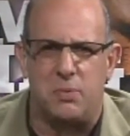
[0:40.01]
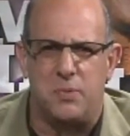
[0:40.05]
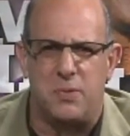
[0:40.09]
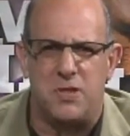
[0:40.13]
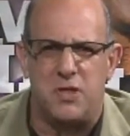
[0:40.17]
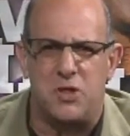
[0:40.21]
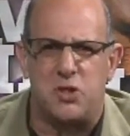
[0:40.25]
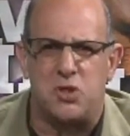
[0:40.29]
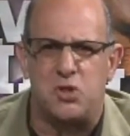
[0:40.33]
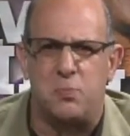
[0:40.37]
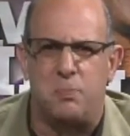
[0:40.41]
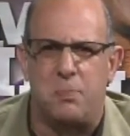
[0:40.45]
but
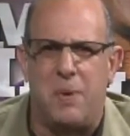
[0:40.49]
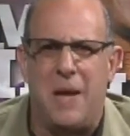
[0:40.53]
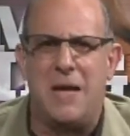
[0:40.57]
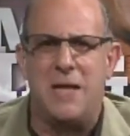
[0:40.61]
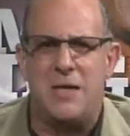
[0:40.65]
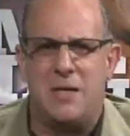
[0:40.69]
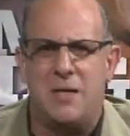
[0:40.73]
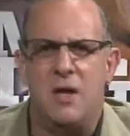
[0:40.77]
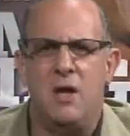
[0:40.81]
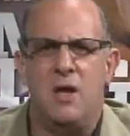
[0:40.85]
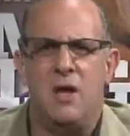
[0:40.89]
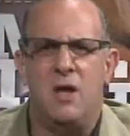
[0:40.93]

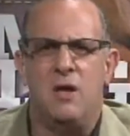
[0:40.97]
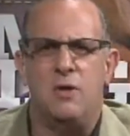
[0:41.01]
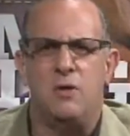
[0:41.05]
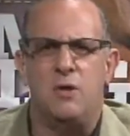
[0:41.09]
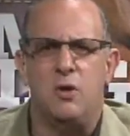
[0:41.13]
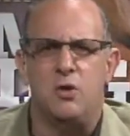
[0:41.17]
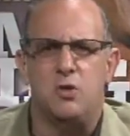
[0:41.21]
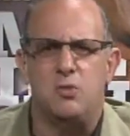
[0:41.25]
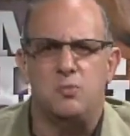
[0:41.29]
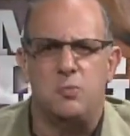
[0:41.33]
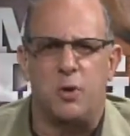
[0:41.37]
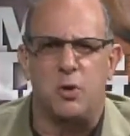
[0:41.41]
despite
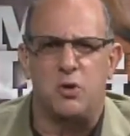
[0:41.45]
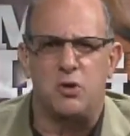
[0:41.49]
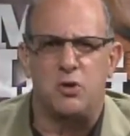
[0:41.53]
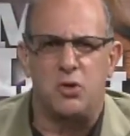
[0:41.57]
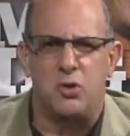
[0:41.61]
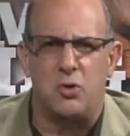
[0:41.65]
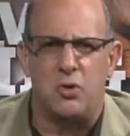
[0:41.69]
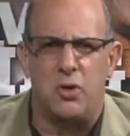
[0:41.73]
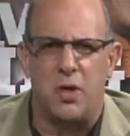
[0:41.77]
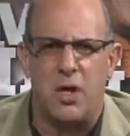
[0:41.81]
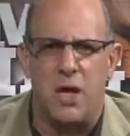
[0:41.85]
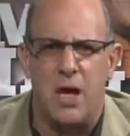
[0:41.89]
those
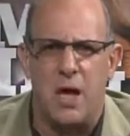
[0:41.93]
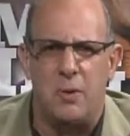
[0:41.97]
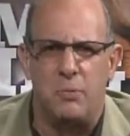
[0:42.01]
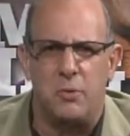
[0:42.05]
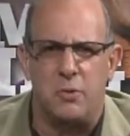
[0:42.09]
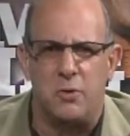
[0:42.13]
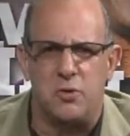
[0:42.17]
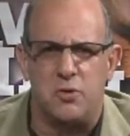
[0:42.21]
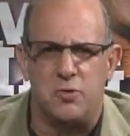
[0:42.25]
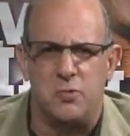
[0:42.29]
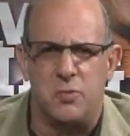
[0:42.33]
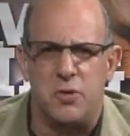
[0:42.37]
personal
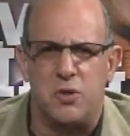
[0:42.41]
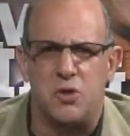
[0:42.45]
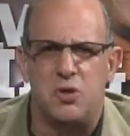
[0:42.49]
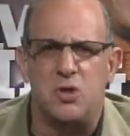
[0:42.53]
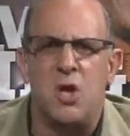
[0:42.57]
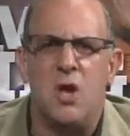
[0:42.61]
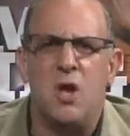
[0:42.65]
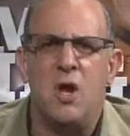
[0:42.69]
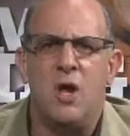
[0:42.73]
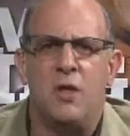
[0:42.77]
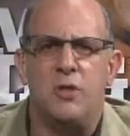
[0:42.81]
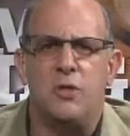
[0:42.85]
accomplishments,